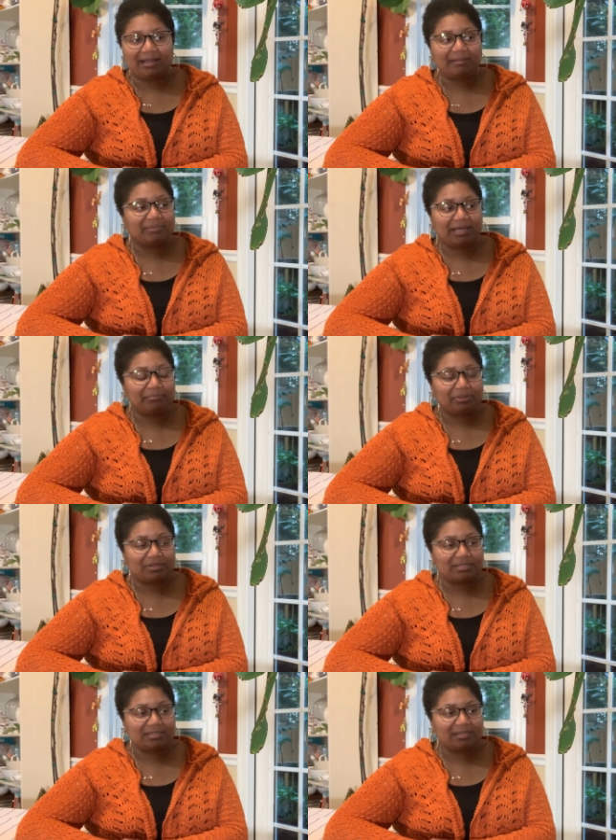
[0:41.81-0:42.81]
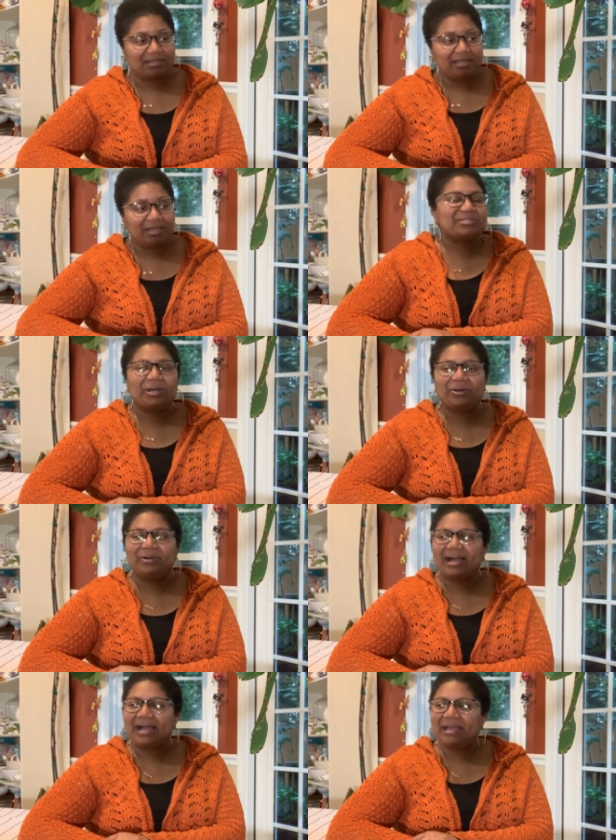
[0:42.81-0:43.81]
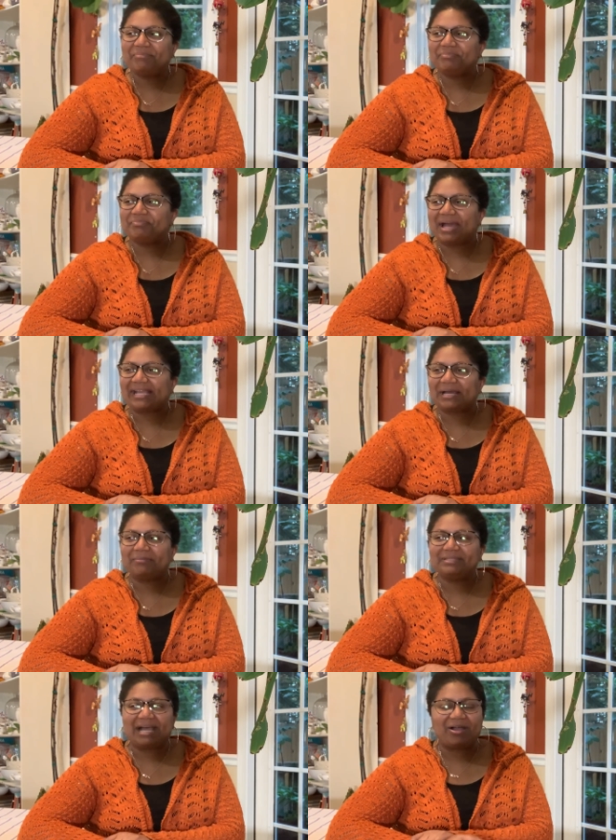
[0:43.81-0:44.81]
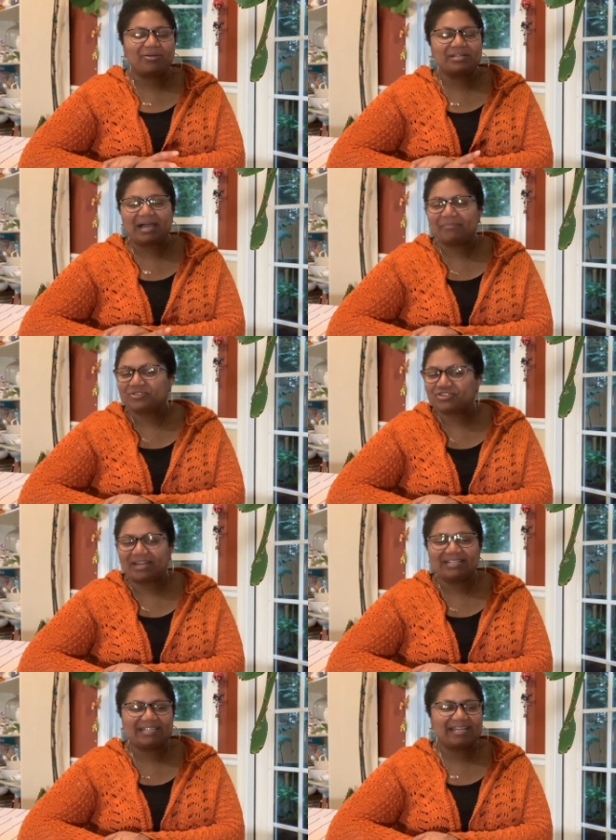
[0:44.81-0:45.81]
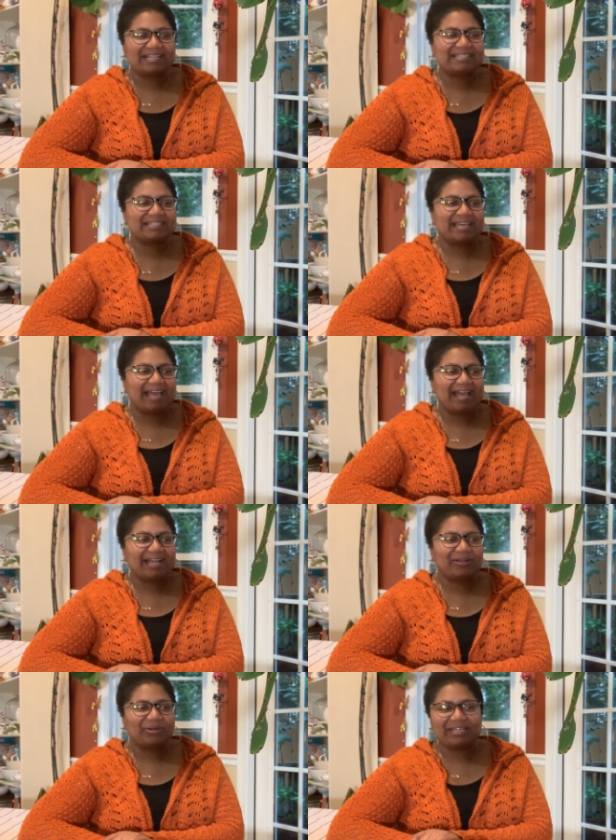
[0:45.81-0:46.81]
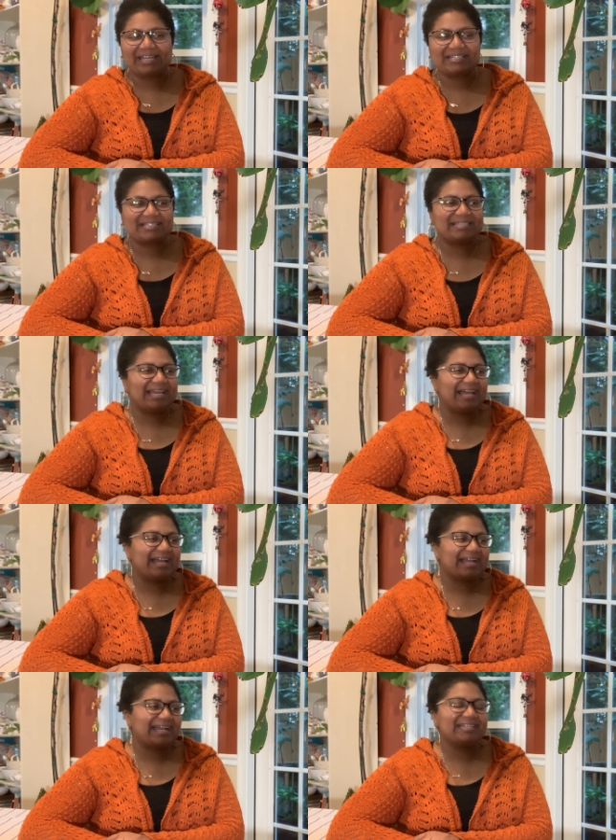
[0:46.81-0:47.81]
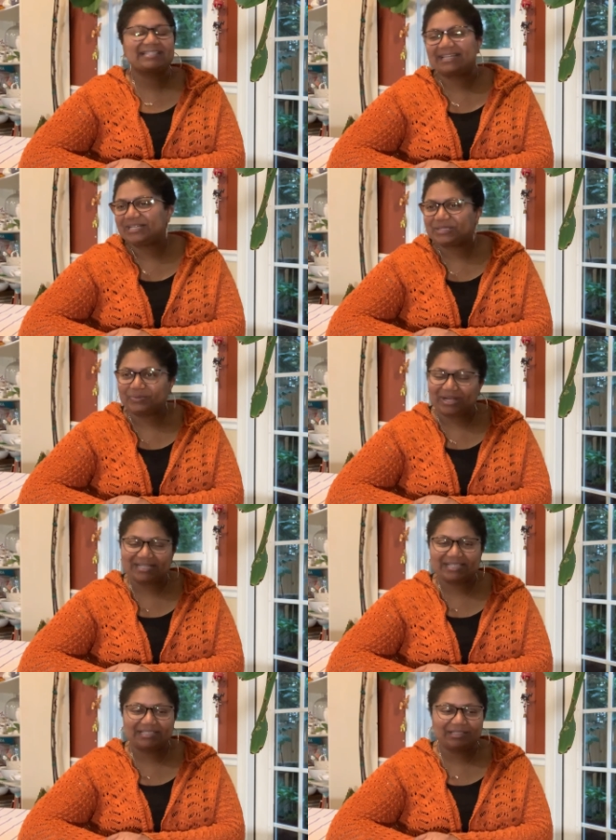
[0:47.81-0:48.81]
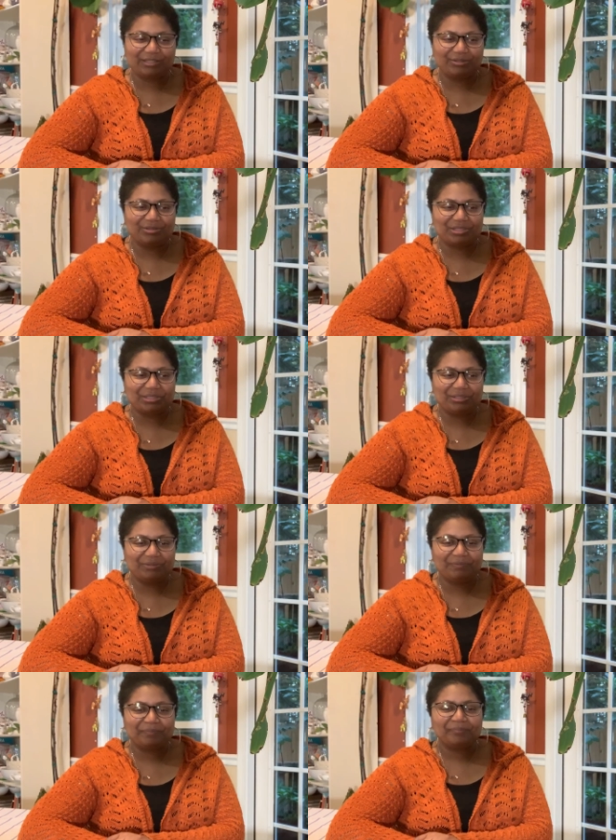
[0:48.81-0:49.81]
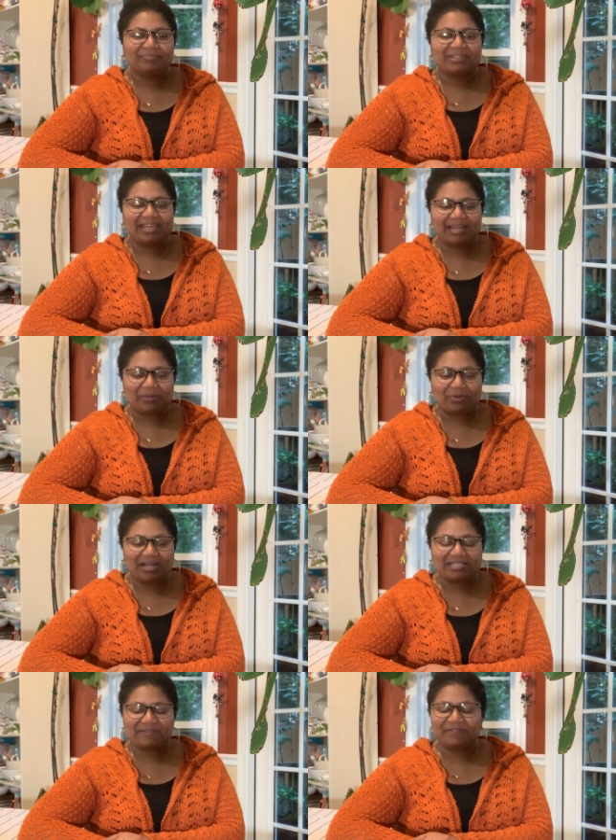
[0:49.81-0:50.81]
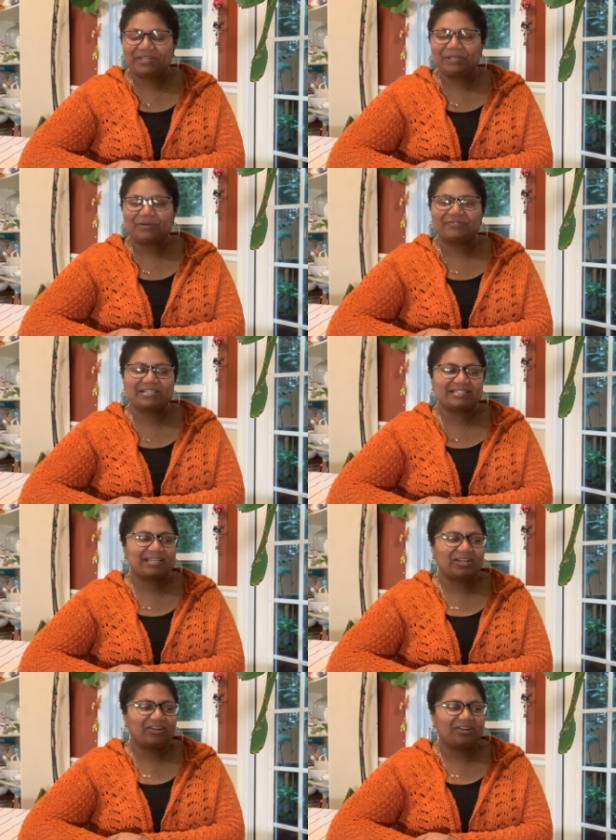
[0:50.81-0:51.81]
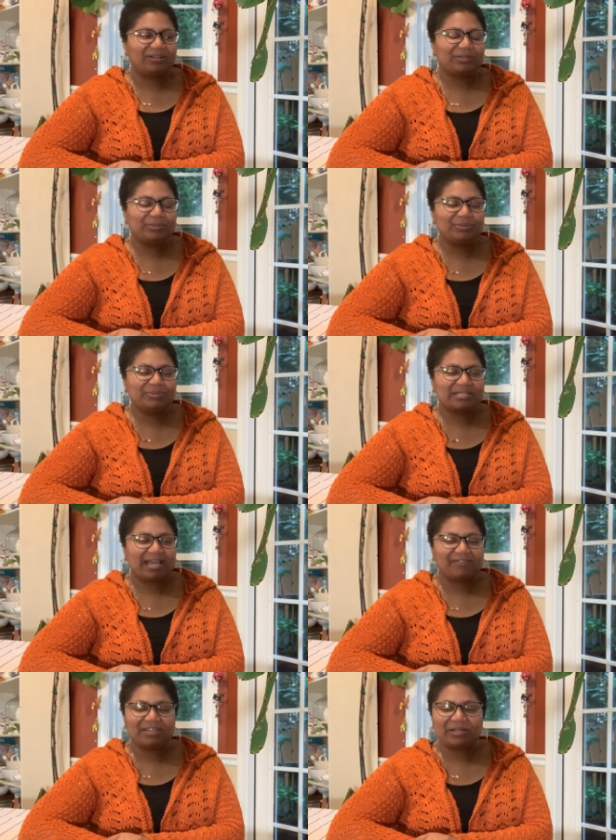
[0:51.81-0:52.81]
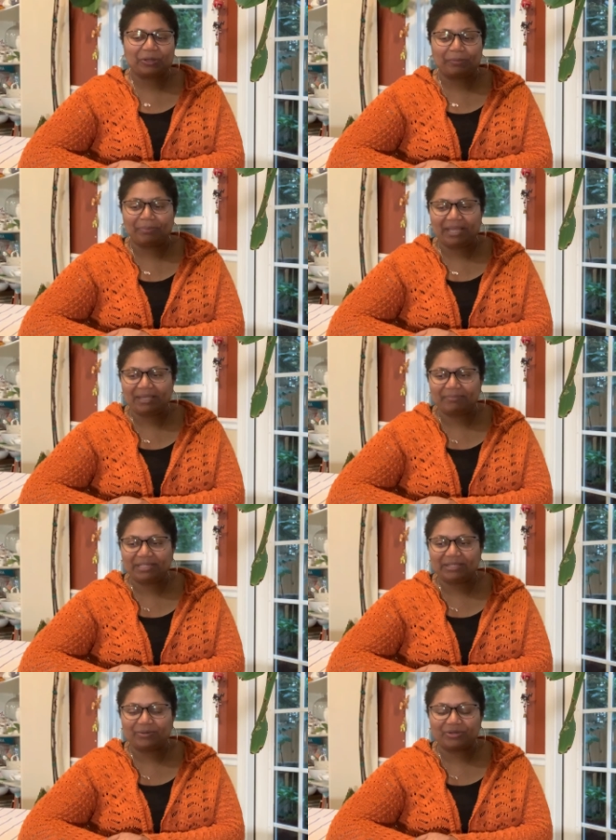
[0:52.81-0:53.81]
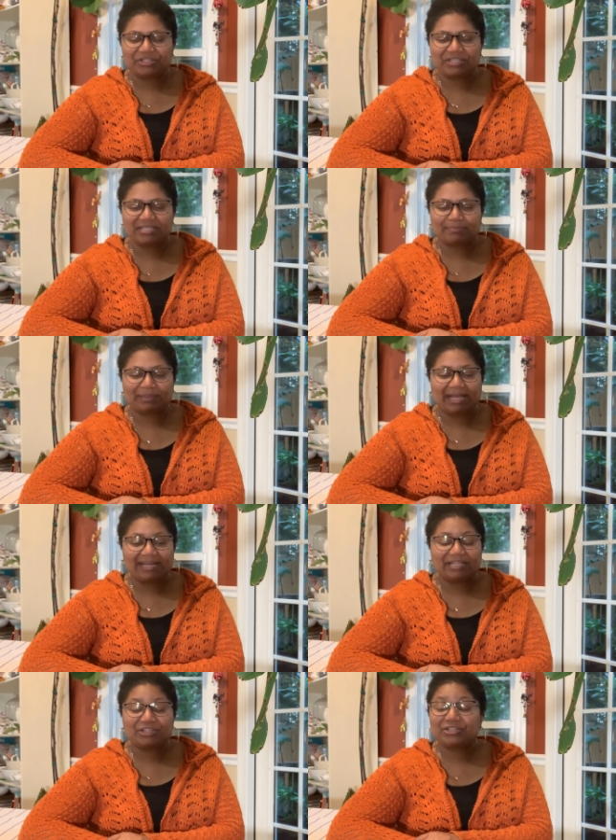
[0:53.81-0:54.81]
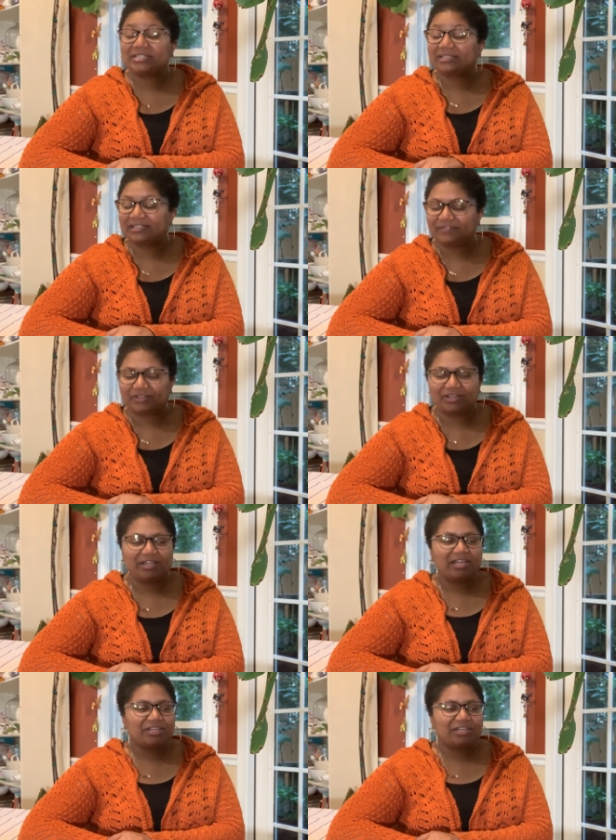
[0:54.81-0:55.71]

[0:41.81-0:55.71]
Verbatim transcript: I'm that person. So I'm, I come down, I'm trying to take a snack or get a snack. I decide to watch a little YouTube and I watched a video of this girl who's having her baby or she's planning to deliver.